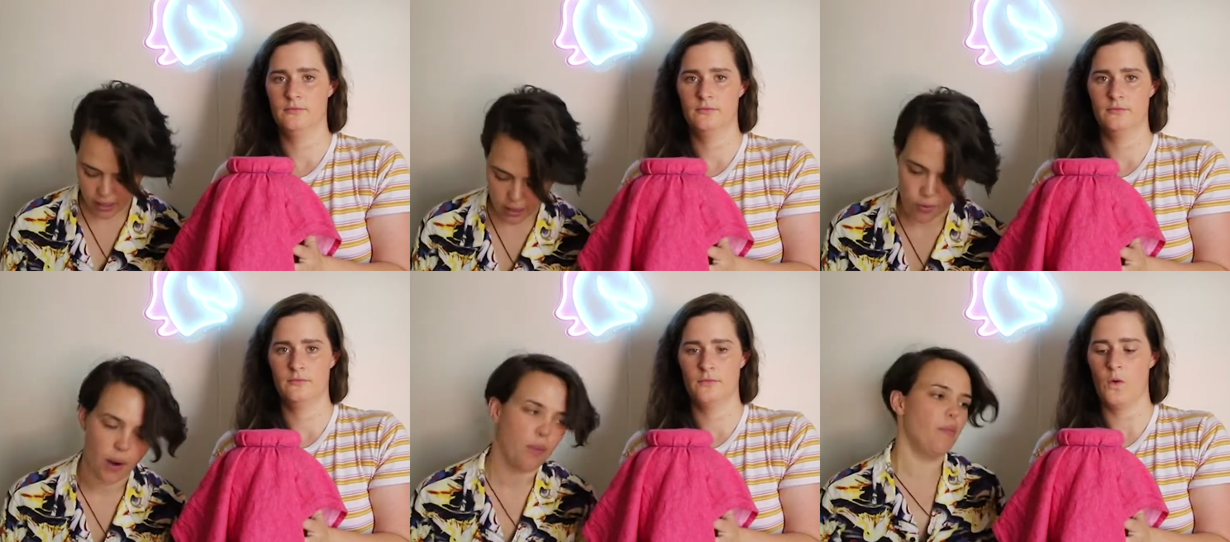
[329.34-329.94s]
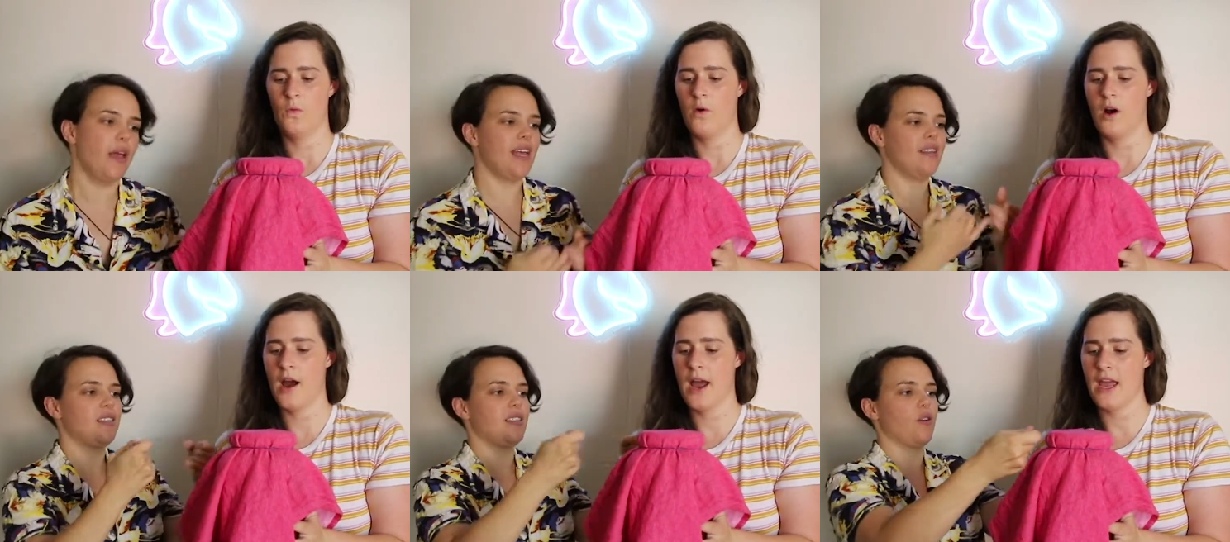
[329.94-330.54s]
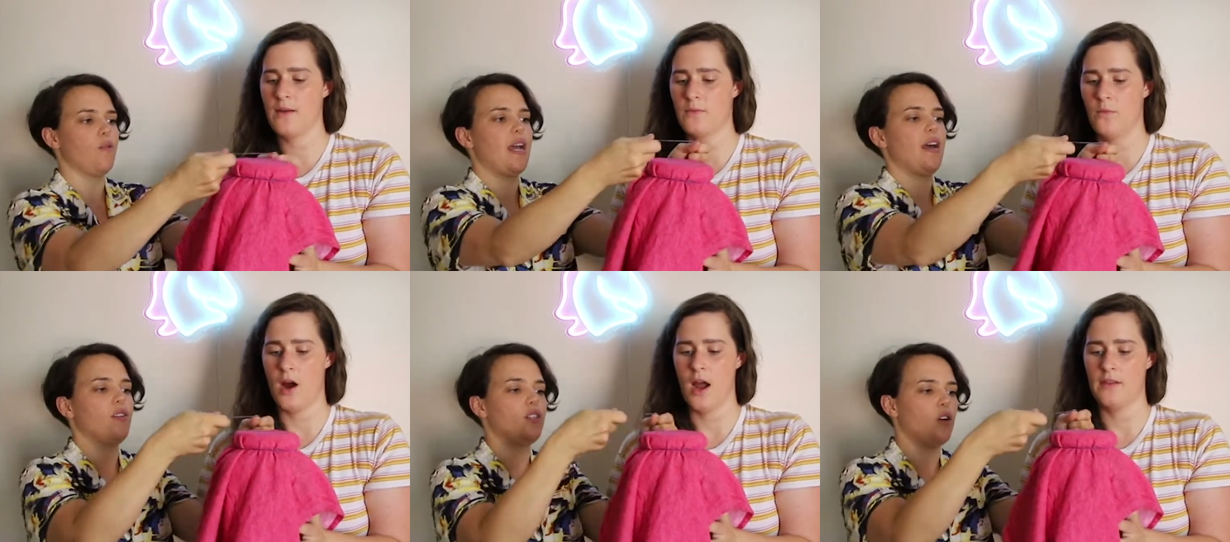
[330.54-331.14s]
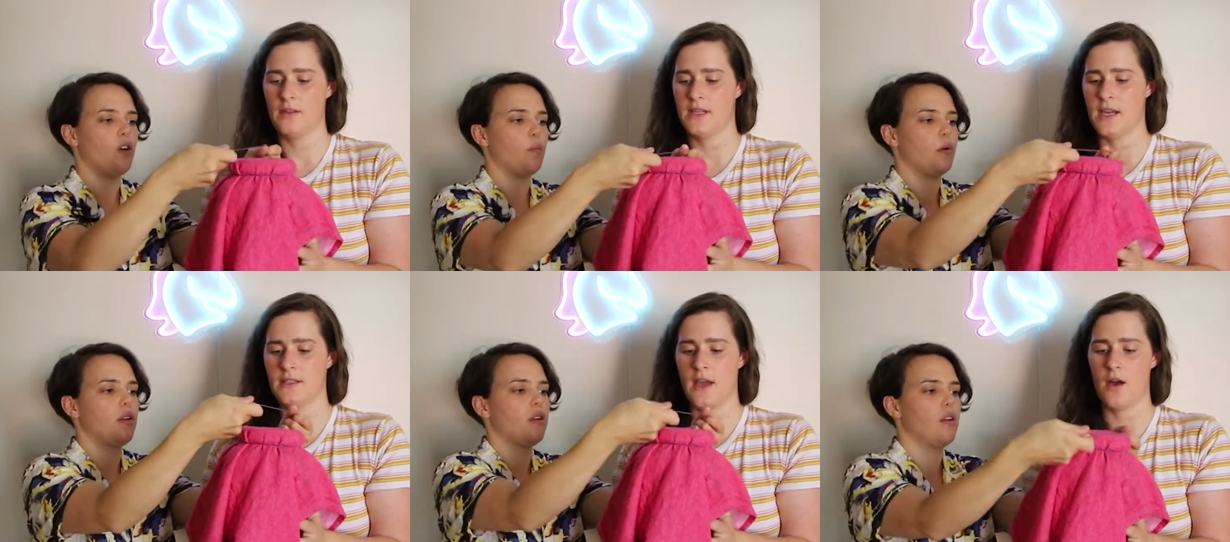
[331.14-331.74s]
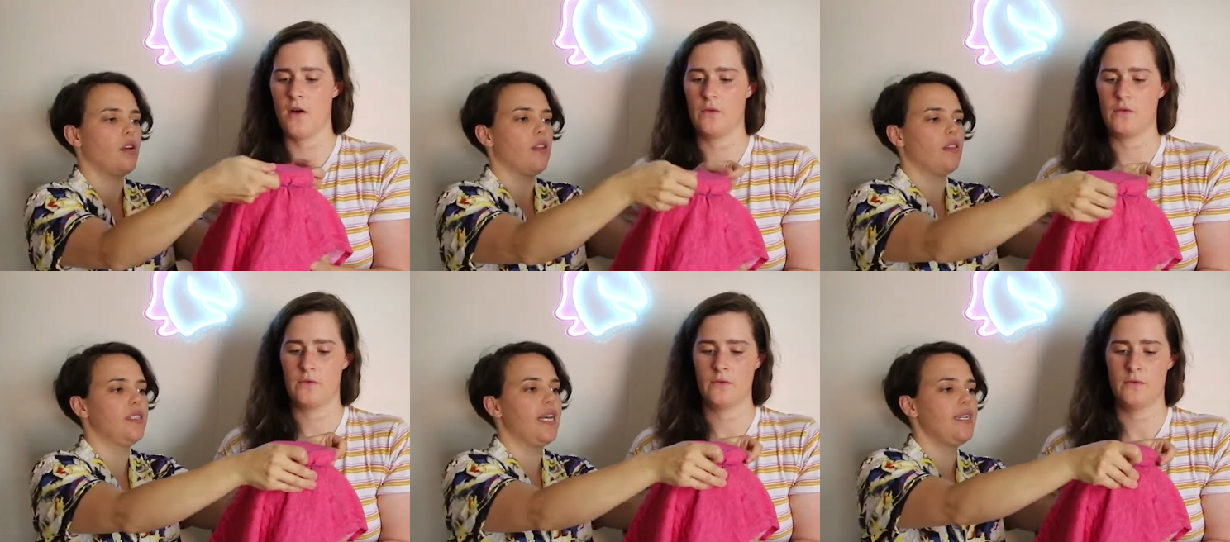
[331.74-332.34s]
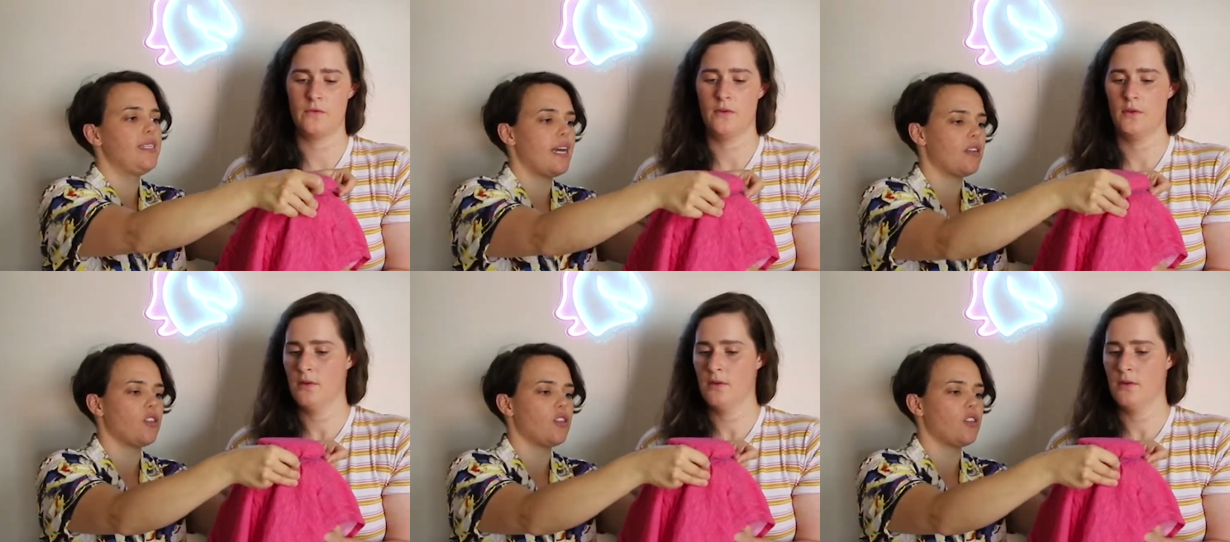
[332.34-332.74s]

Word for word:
Speaker 1: the rubber bands why, around why the, top. the tea towel? The tea towel